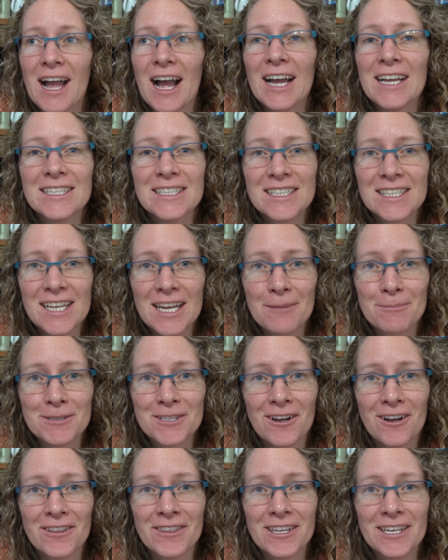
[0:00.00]
I slept
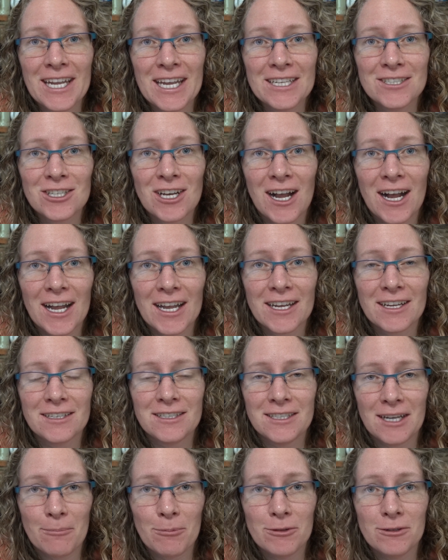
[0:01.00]
on the NatureHike
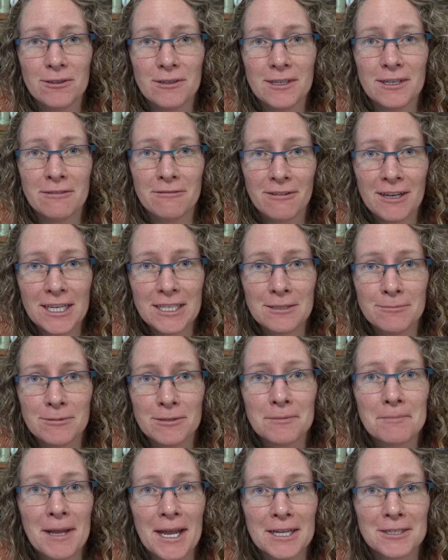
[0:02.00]
double
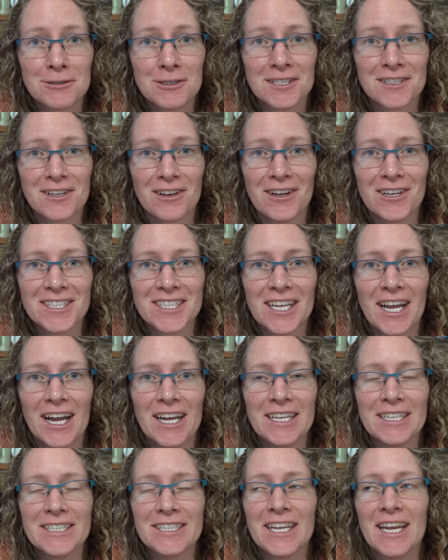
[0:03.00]
inflatable mattress last
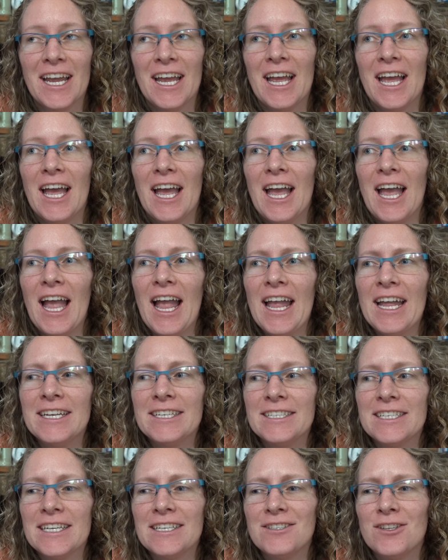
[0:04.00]
night,
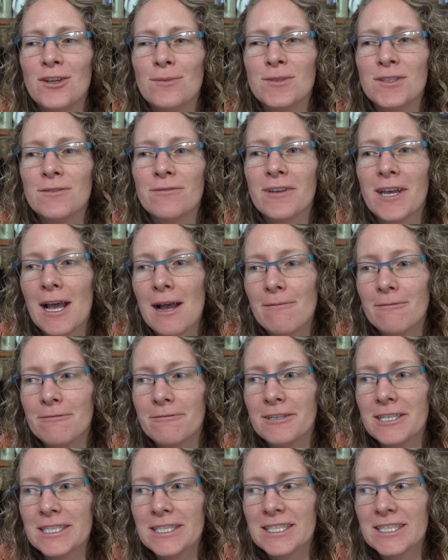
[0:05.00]
and in terms of
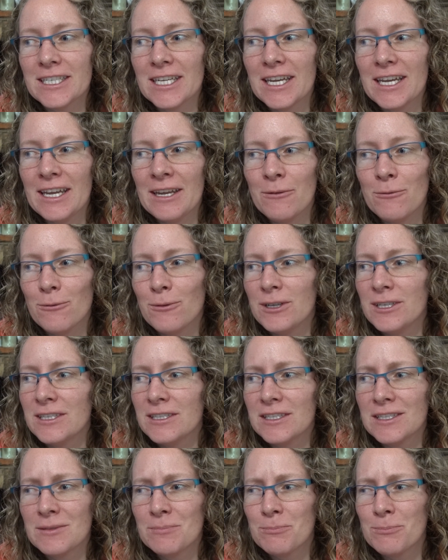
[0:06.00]
comfort, it
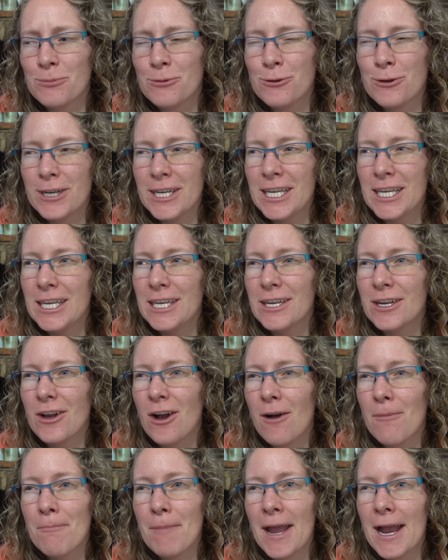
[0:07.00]
was pretty
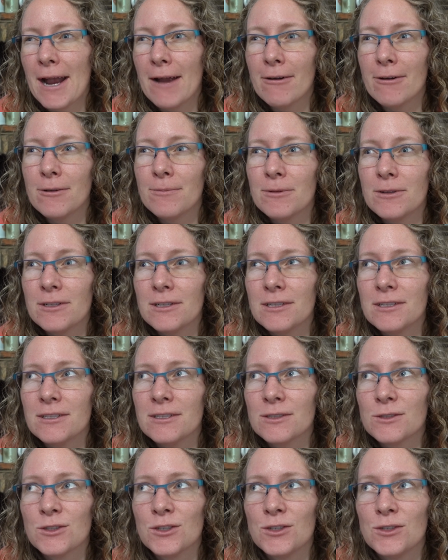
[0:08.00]

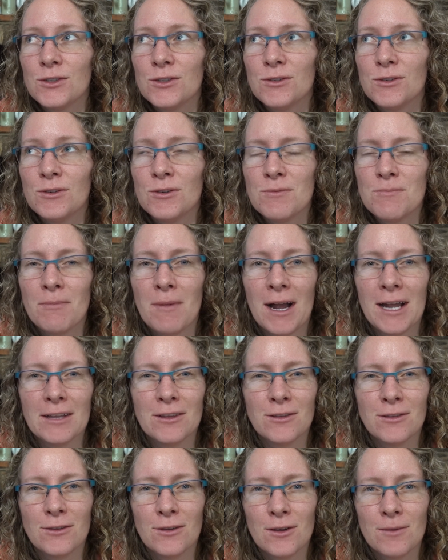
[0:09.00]
comparable to my
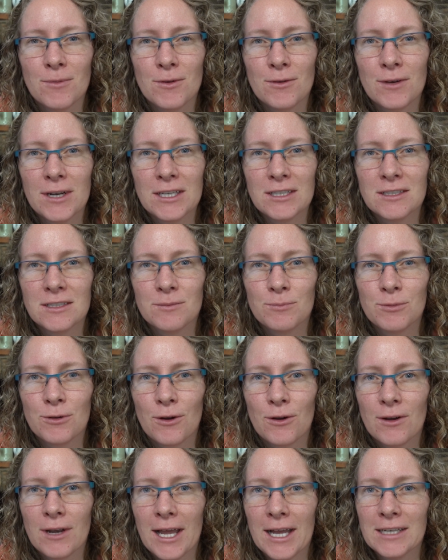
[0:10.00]
Thermarest
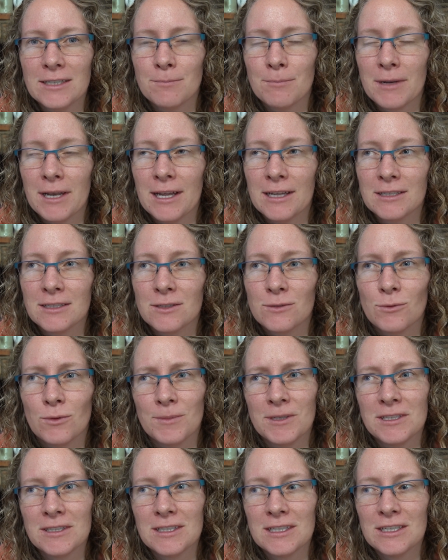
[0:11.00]
ProLight Plus
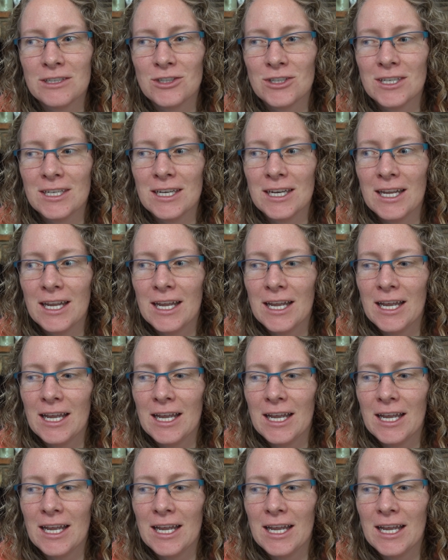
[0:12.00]
Women's Edition.